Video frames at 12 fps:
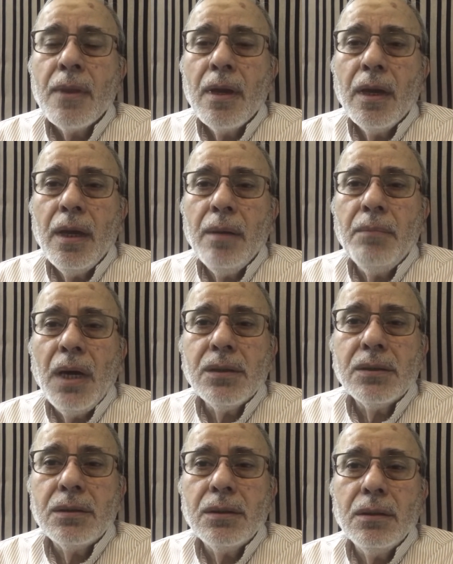He
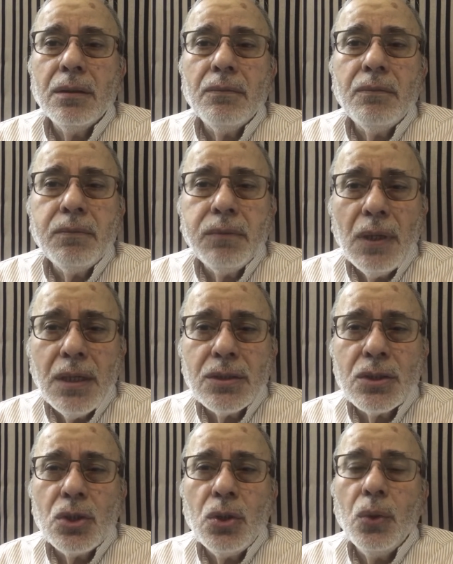must
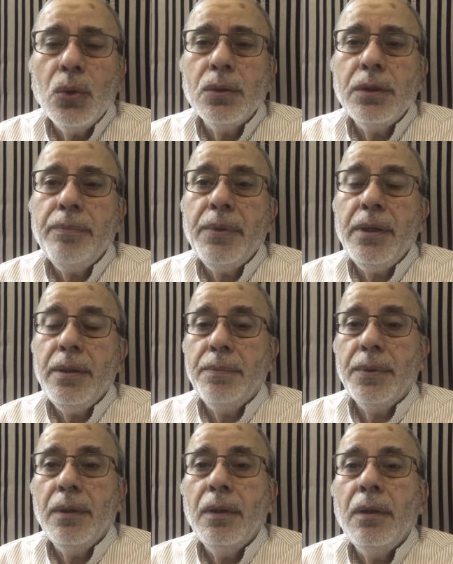first know the
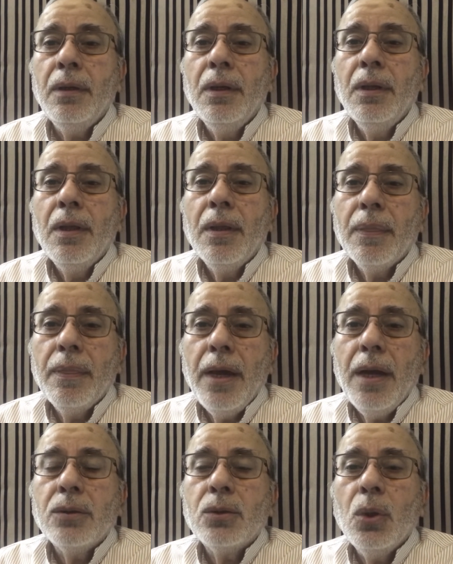people
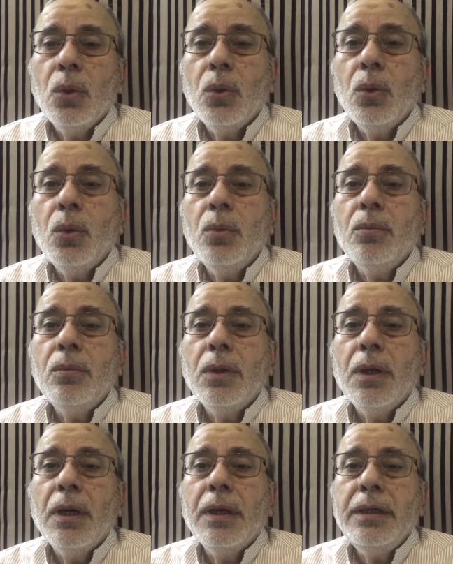that whom
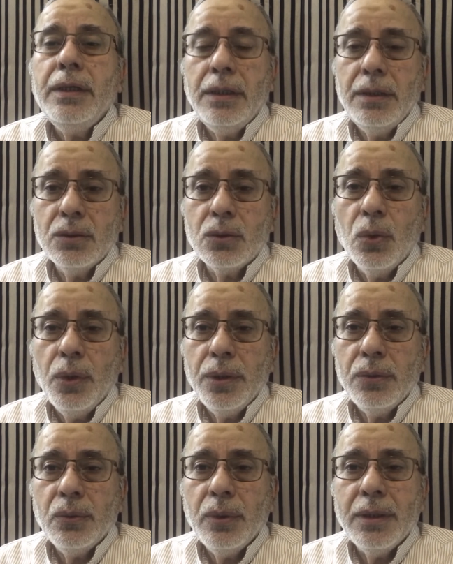he is going
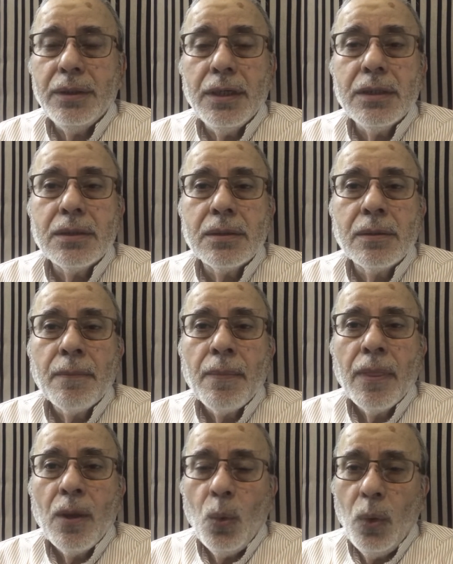to address,
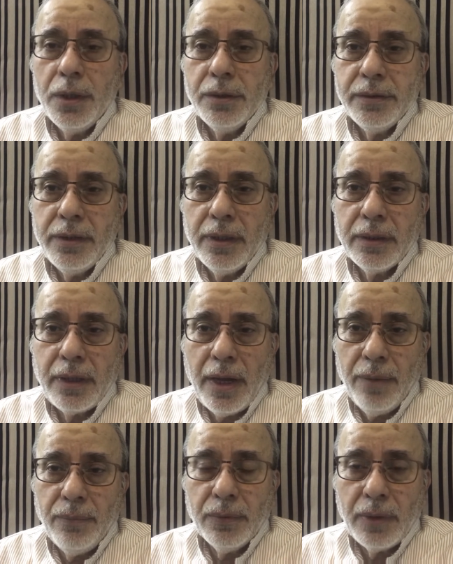what is their
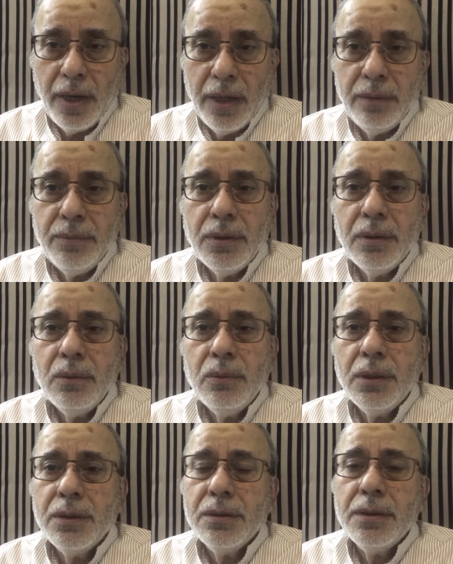caliber,
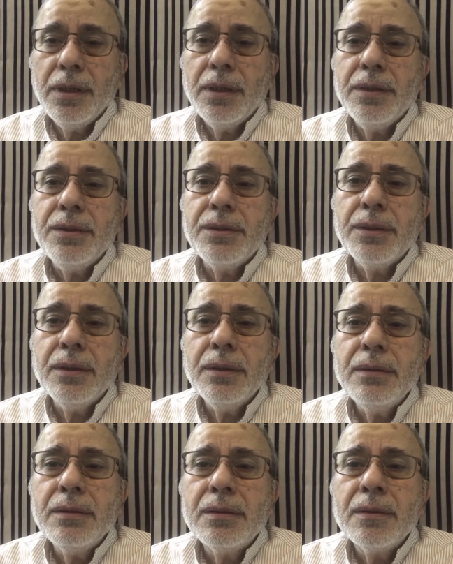what is their
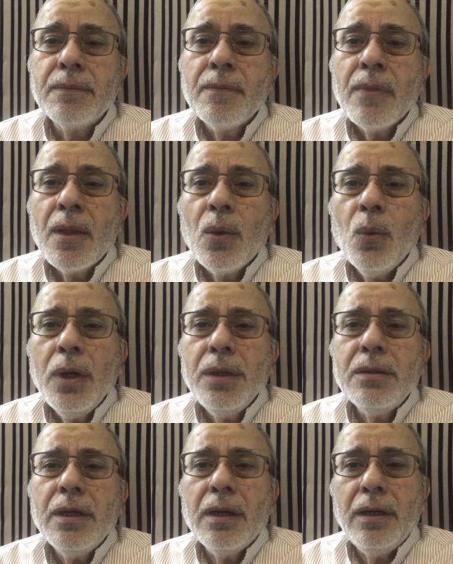interest, what is
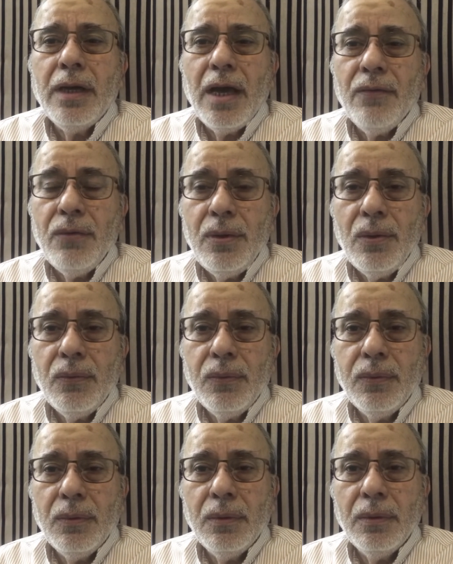their level
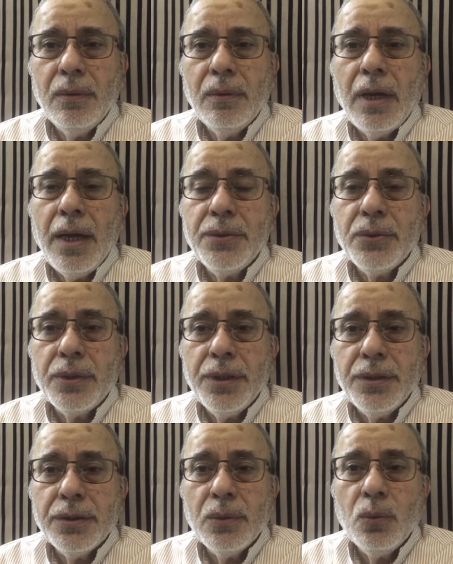of
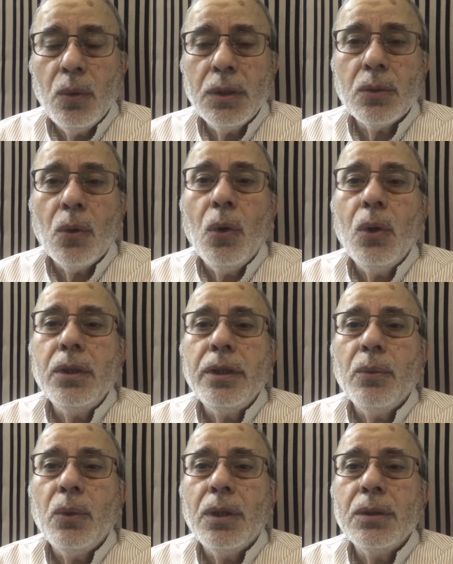education, what all they
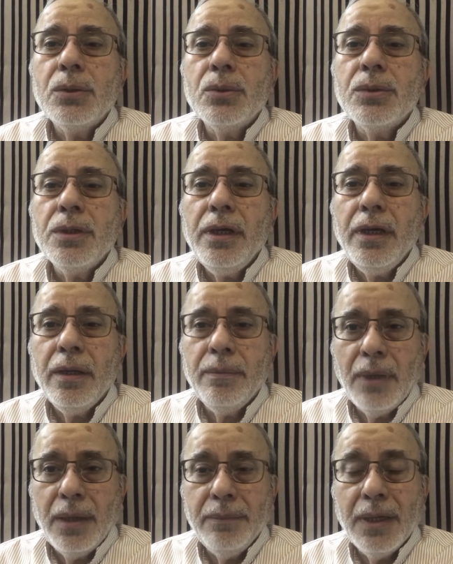want to see in
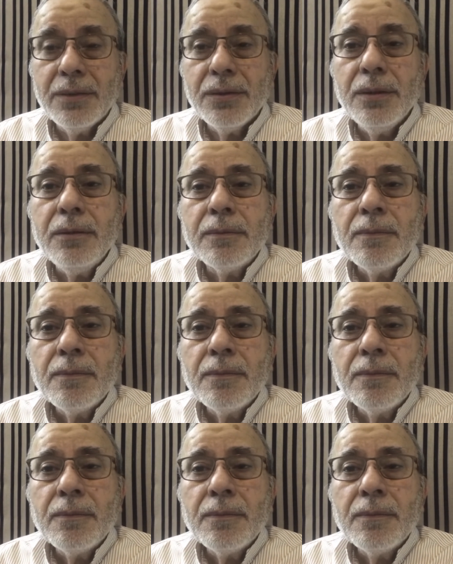my message,